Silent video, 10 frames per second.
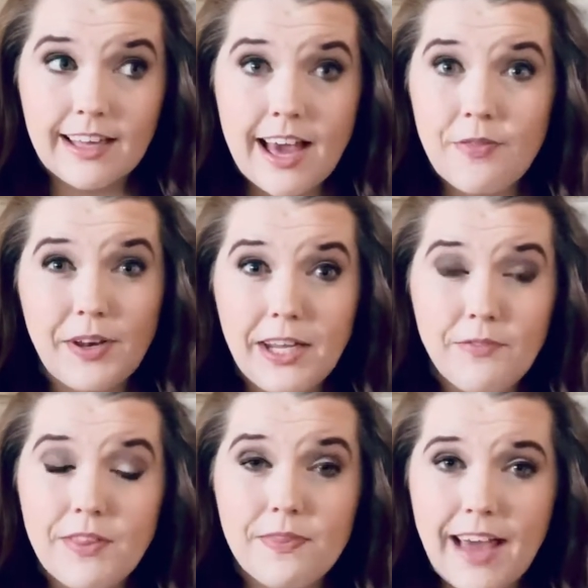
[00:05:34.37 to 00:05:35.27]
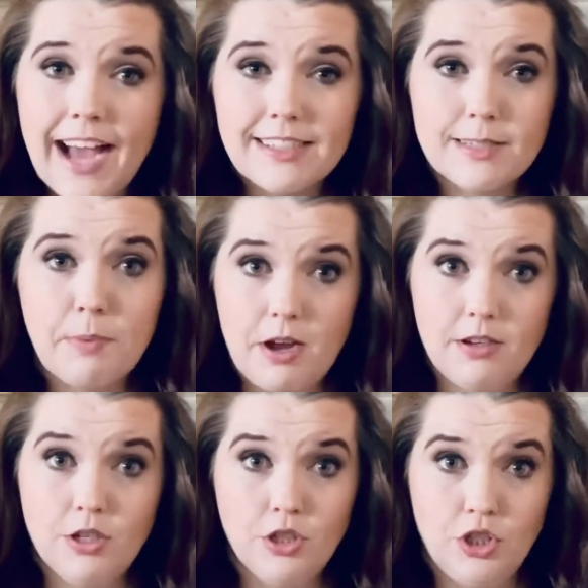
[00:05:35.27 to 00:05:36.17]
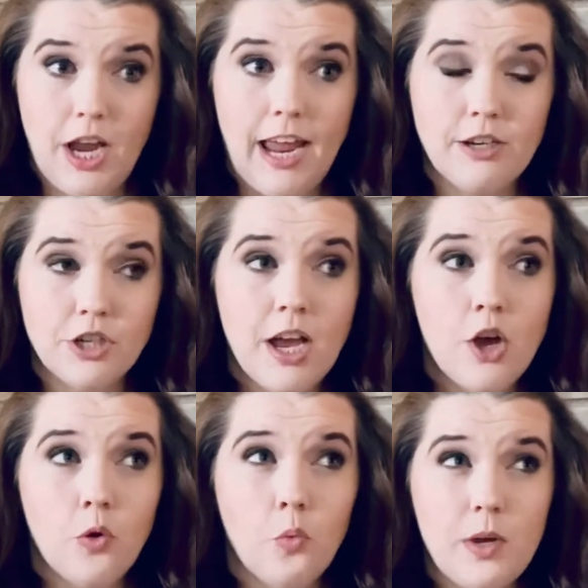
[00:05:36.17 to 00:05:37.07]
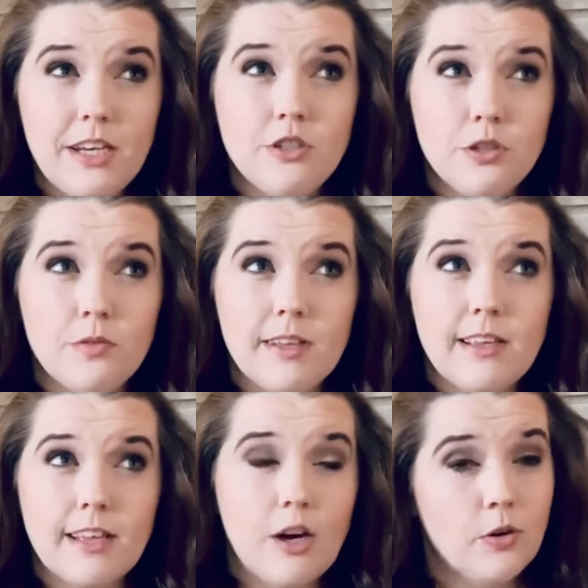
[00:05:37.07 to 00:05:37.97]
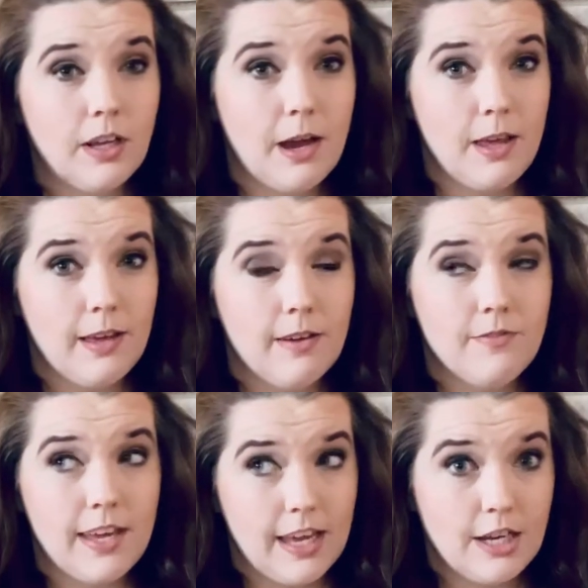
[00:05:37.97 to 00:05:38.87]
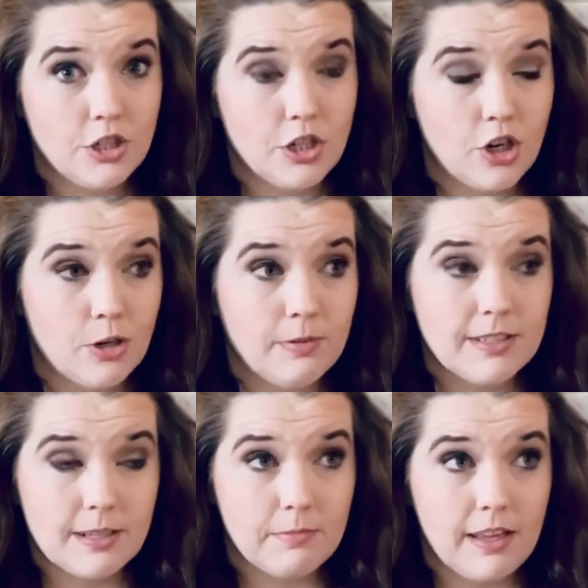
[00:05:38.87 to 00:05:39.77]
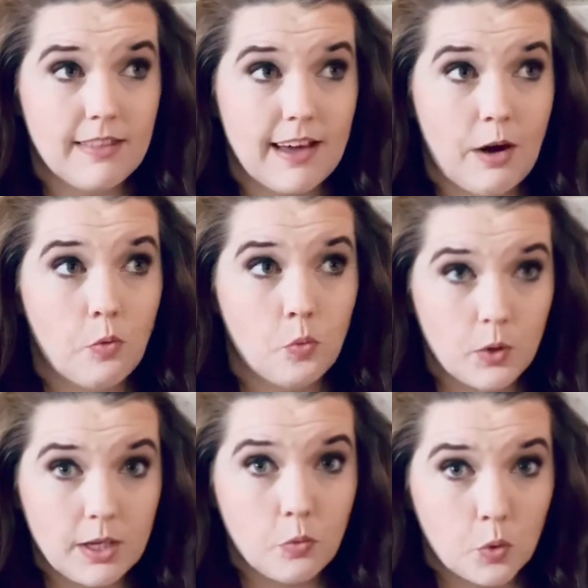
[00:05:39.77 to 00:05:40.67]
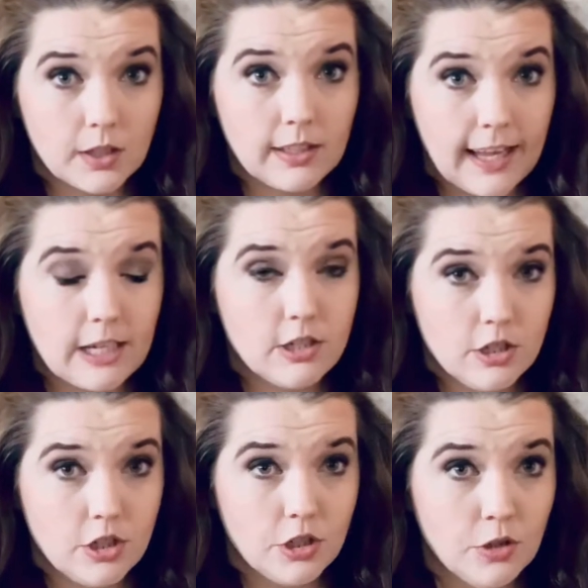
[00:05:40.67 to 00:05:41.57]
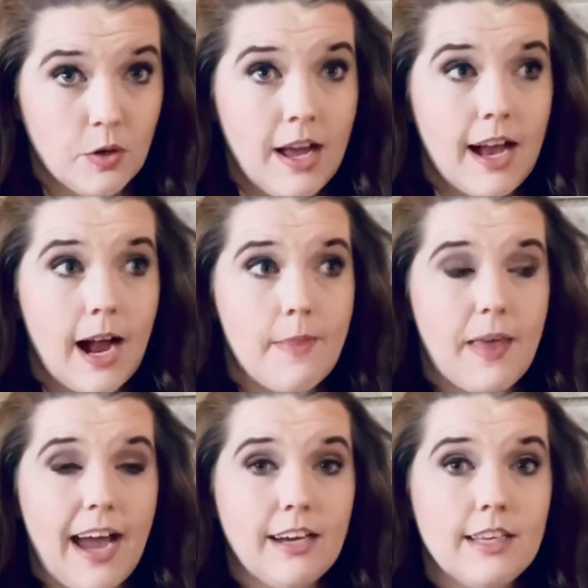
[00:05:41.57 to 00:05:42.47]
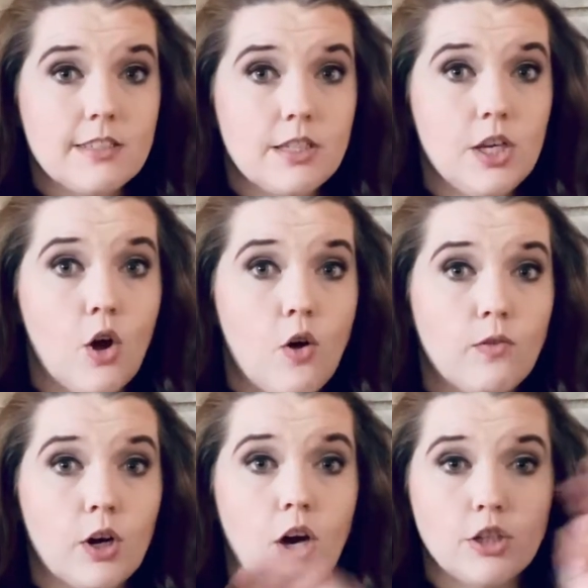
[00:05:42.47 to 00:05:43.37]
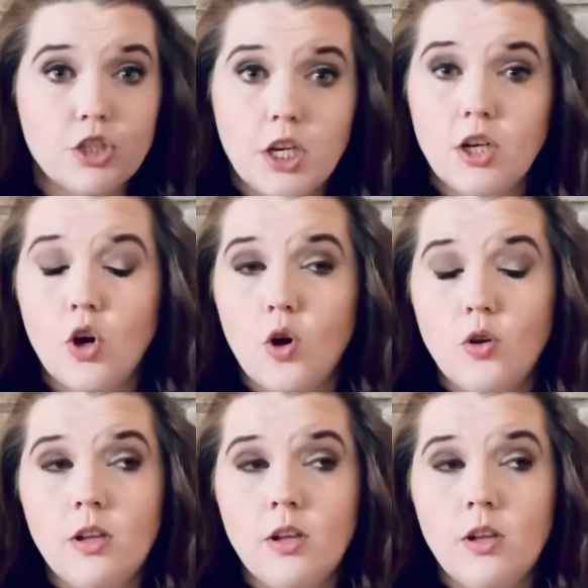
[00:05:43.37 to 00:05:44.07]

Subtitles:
that even that spot could change. We do think that owning a vacation home is something that we would like to do, and that is the overarching goal.